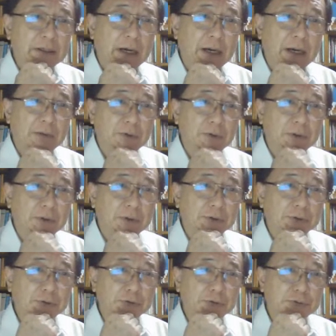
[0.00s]
I want
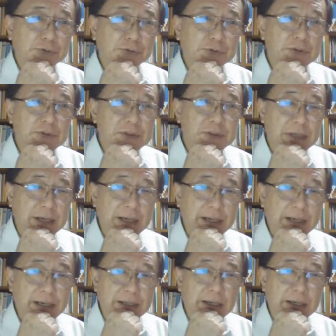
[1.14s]
to
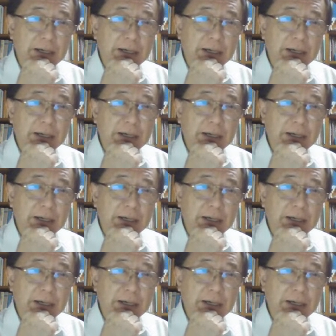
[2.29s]
say